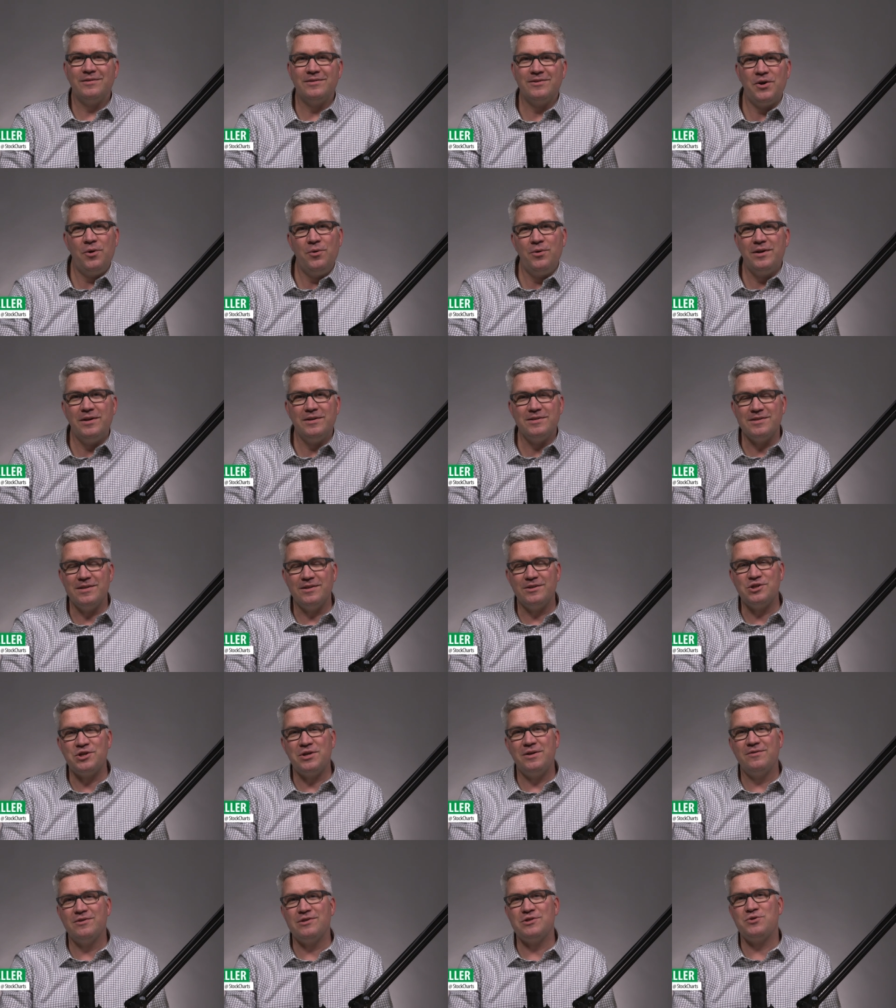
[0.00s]
Tony is the
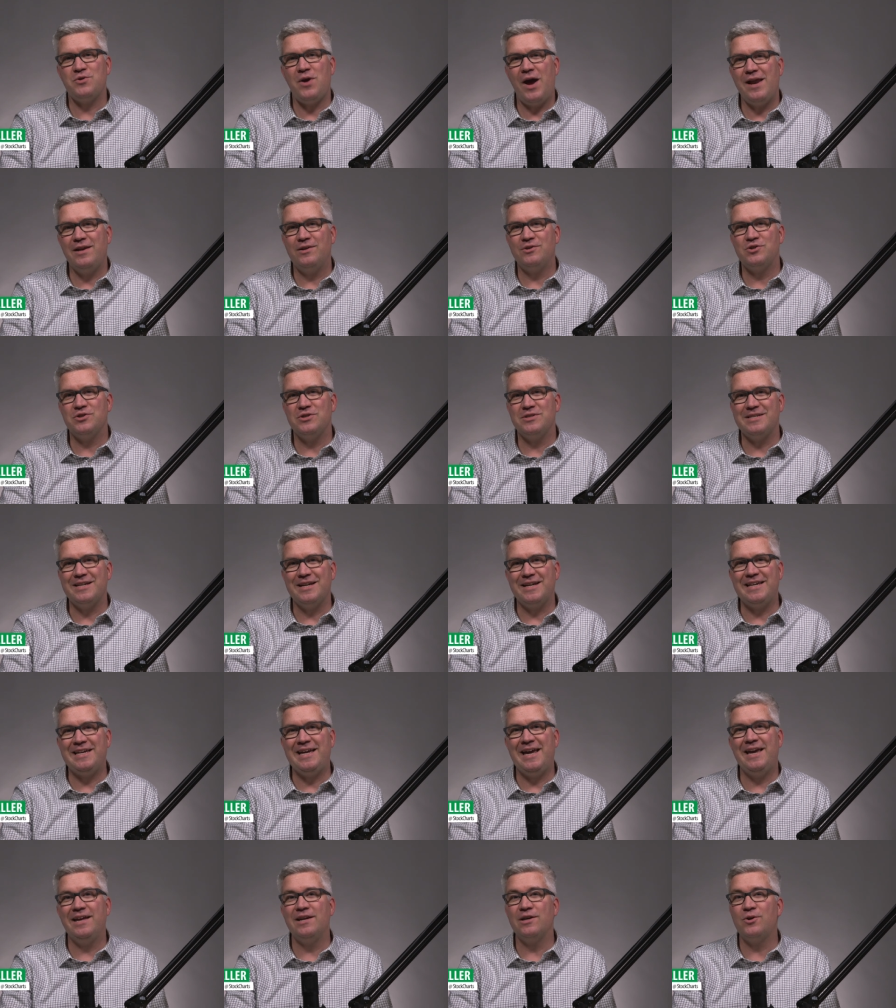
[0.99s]
chief strategist at
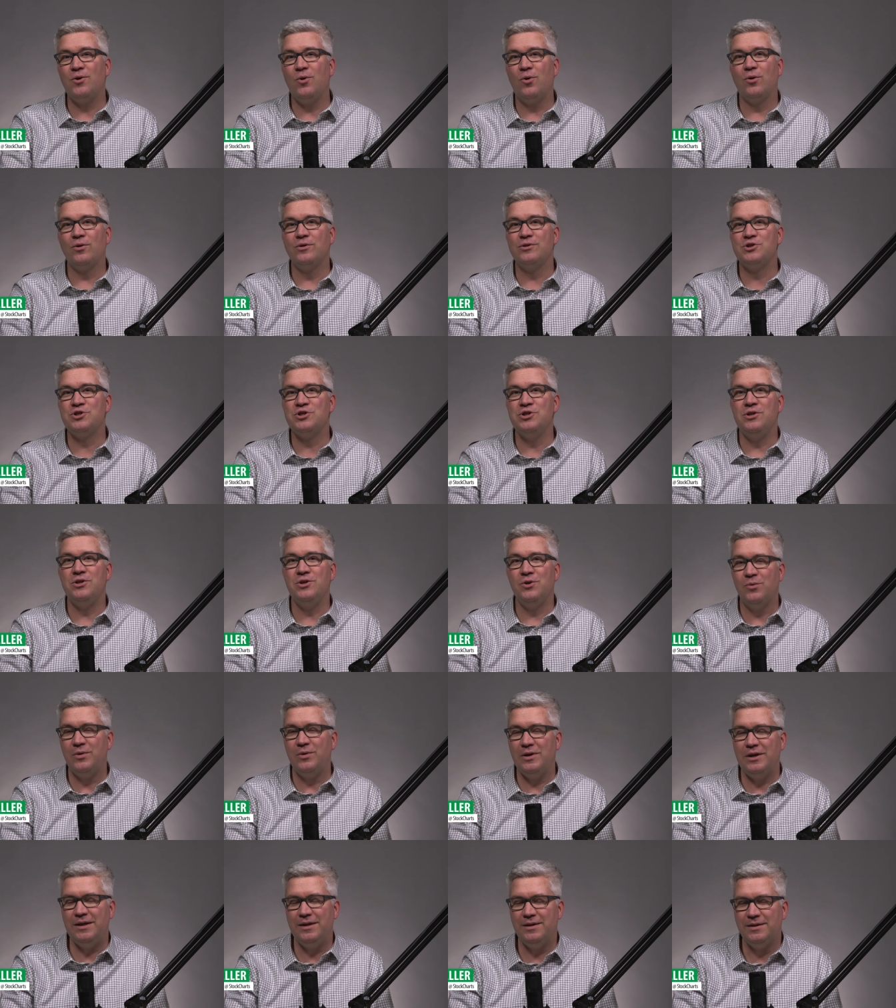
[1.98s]
Canaccord
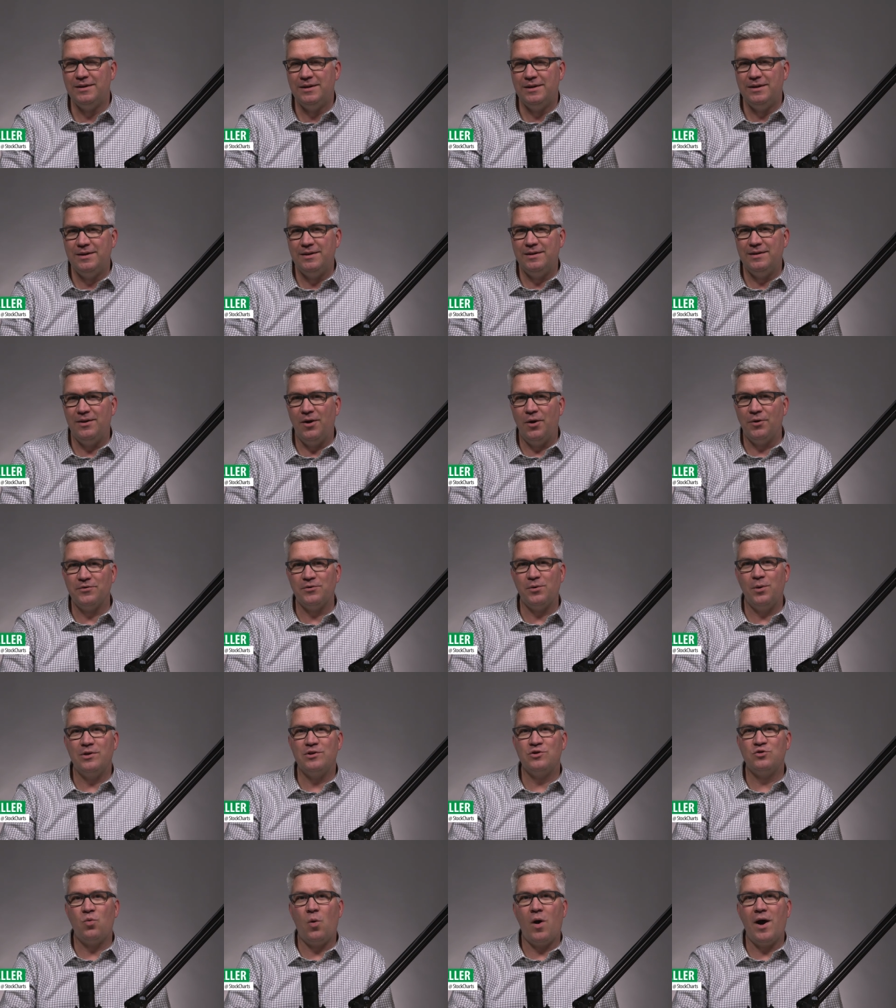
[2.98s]
Genuity, also
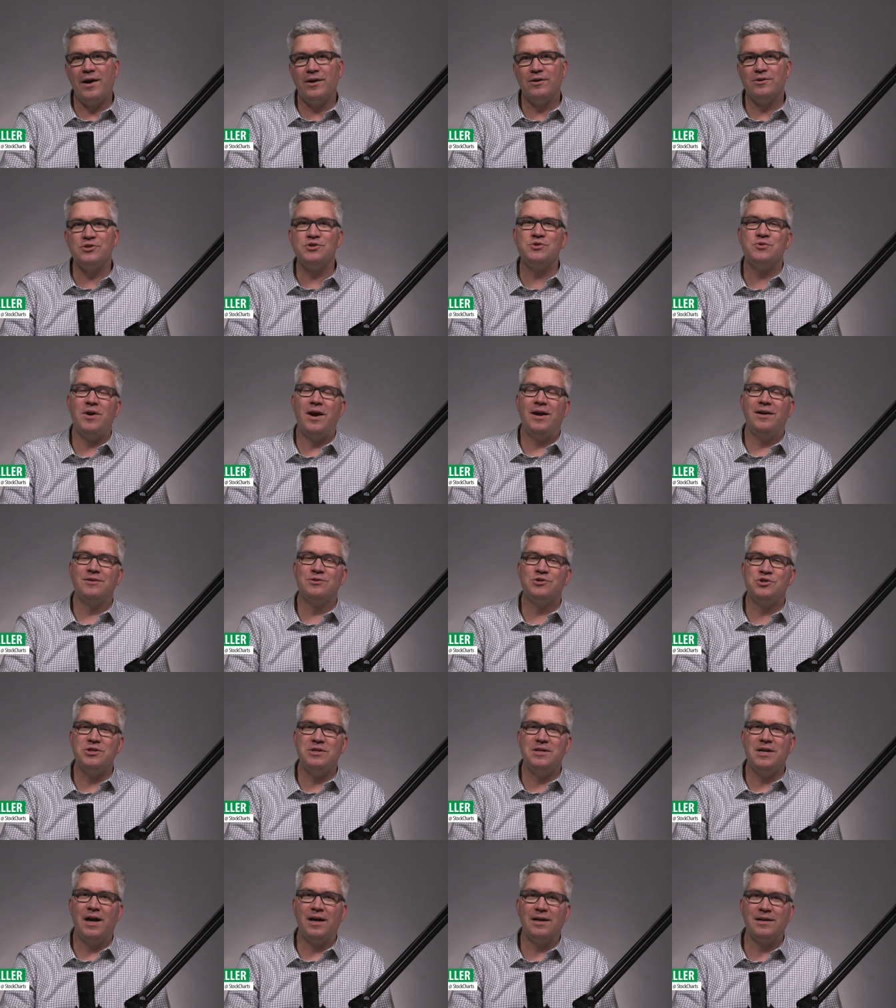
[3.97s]
at Dwyer
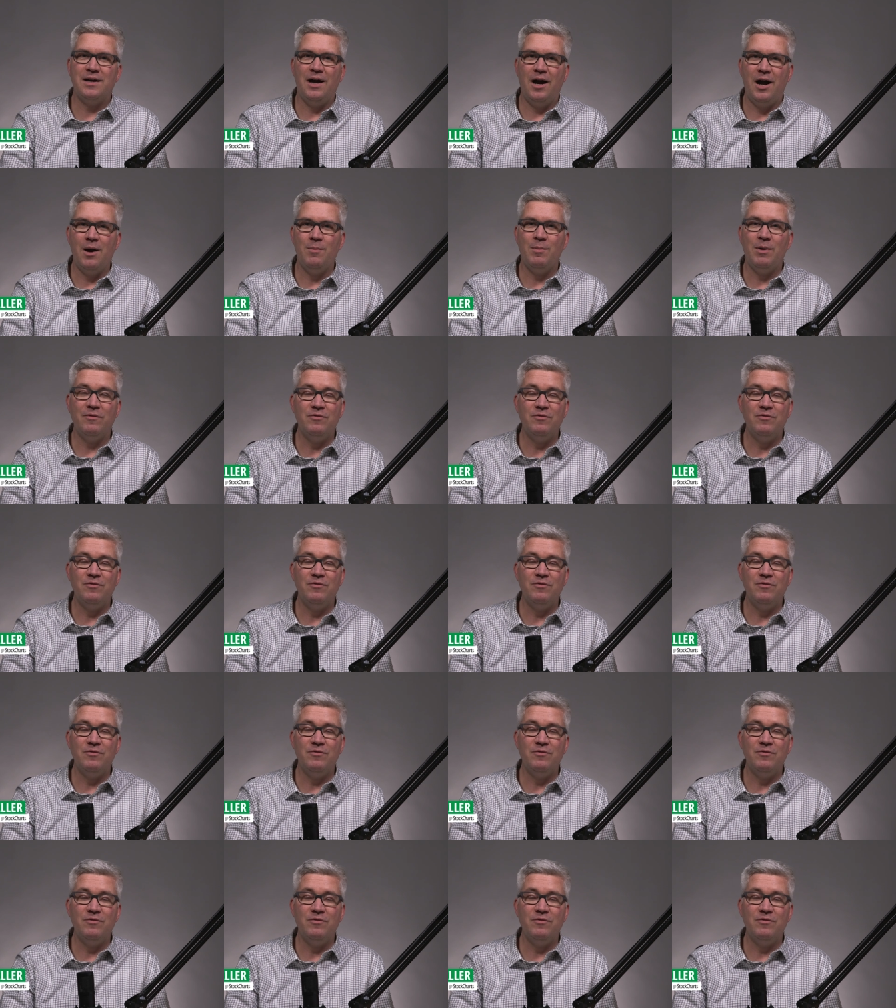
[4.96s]
Strategy dot com.